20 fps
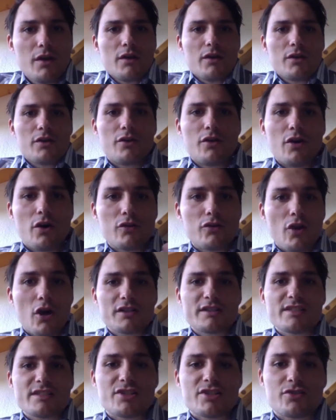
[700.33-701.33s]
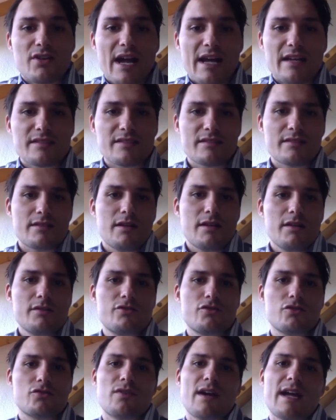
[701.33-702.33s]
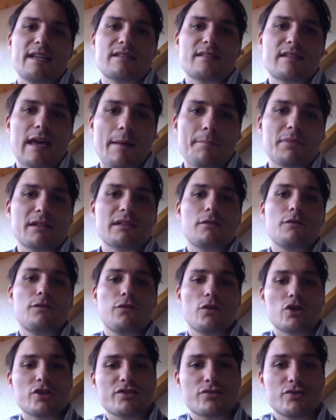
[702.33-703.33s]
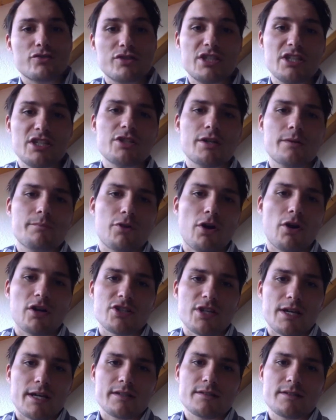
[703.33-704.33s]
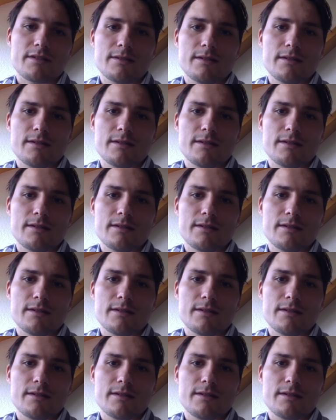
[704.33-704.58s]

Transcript: not stress to raise capital for strategic projects.